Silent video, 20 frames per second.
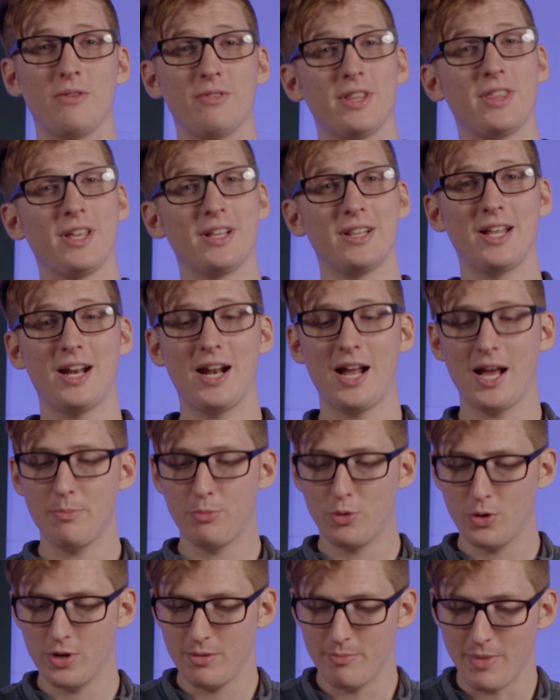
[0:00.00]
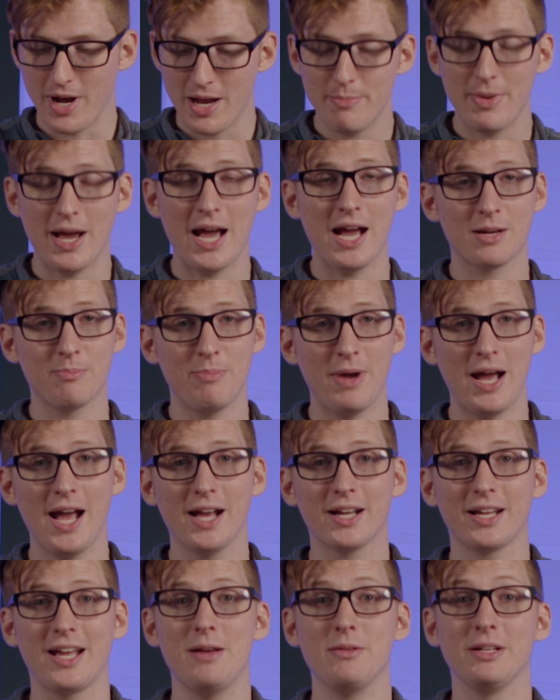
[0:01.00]
everything that I put in my
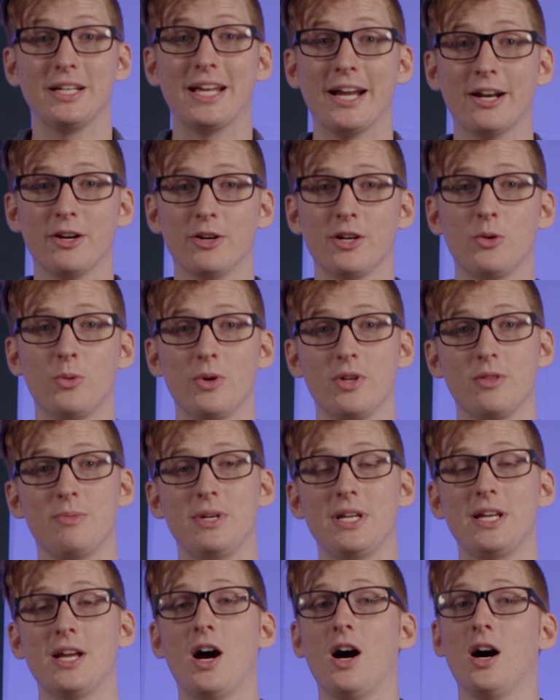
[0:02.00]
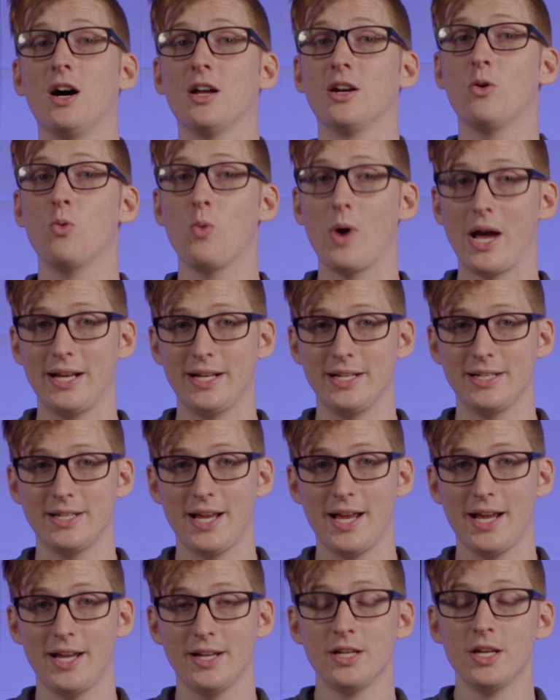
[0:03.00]
backpack and carry with me on a wedding
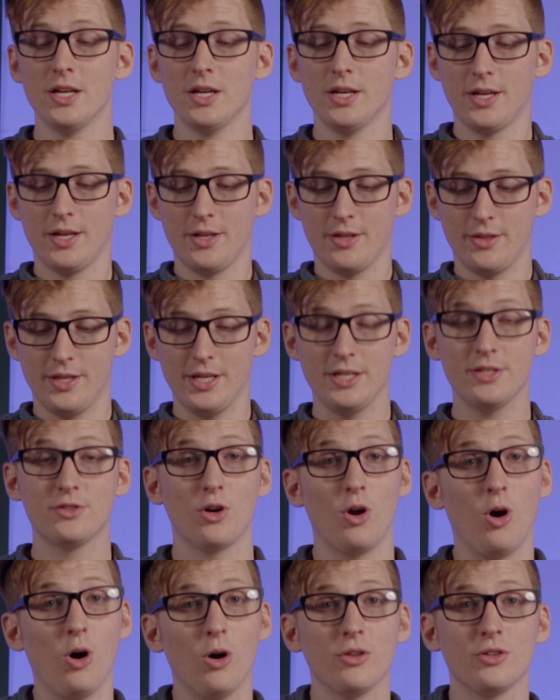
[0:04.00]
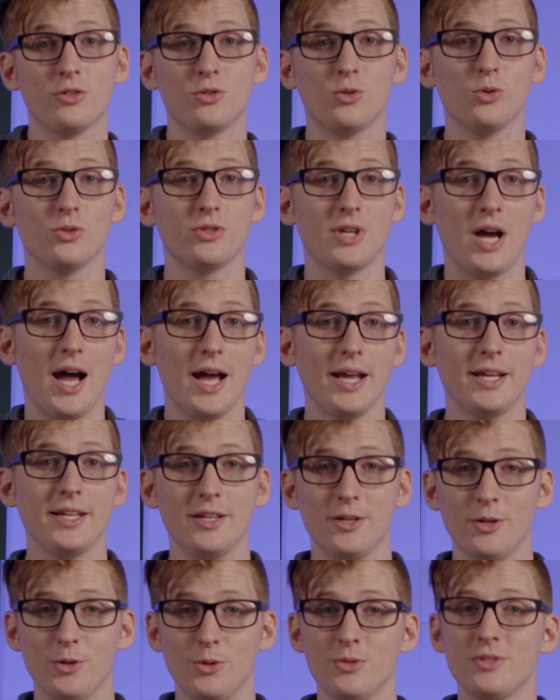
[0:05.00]
day. These are all the tools I
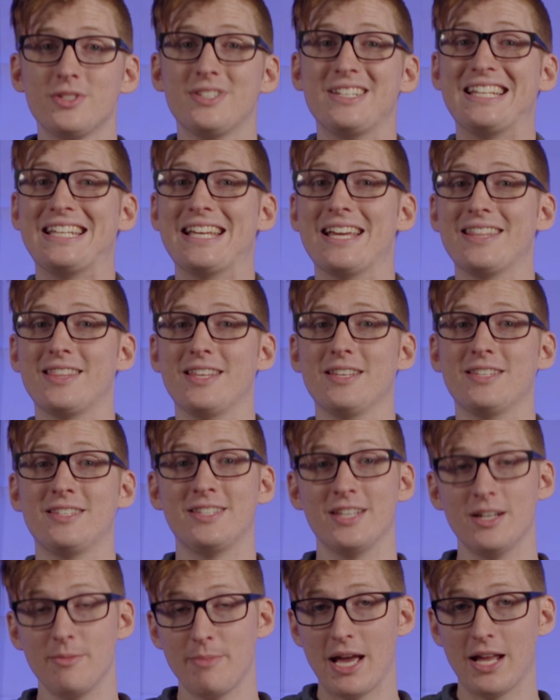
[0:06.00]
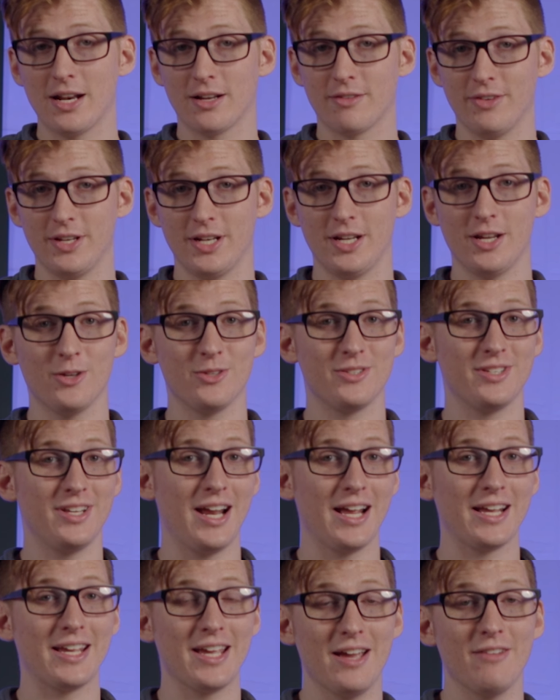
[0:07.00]
use to get the cinematic videos that
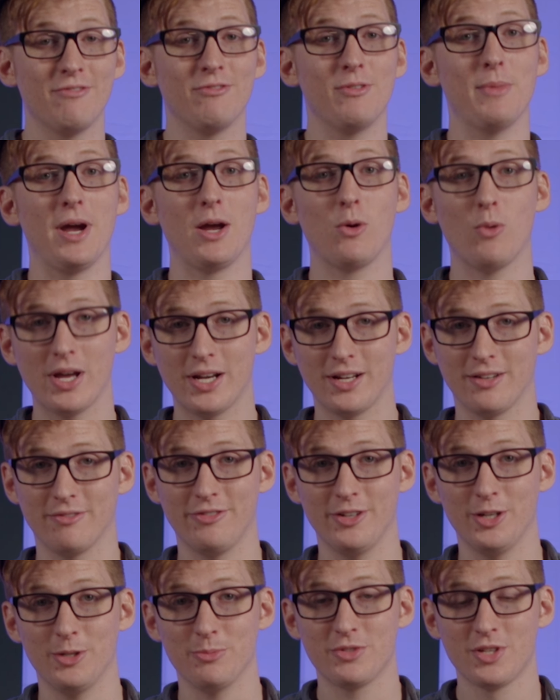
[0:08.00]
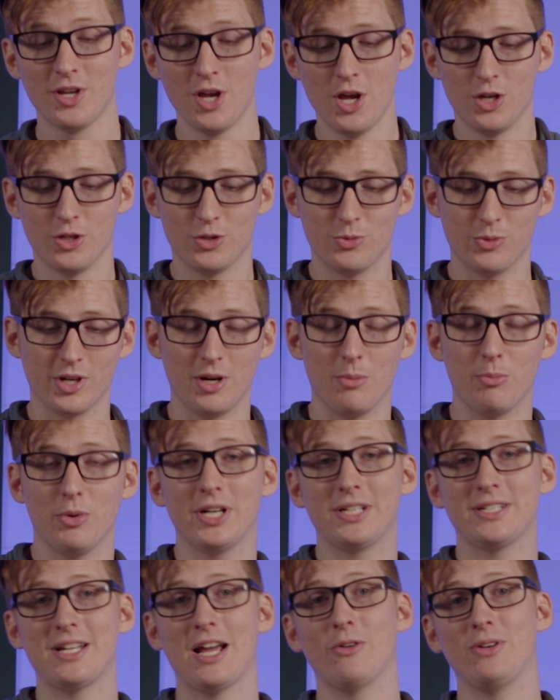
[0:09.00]
I get from my wedding films. So we're going to
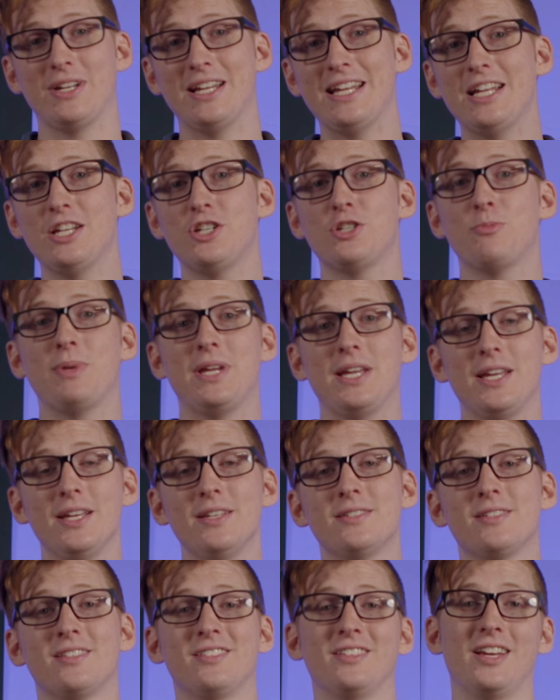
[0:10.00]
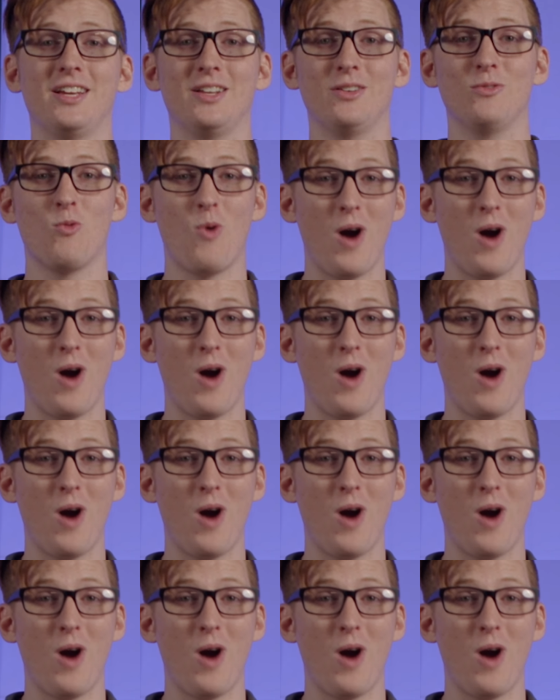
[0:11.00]
break down each piece and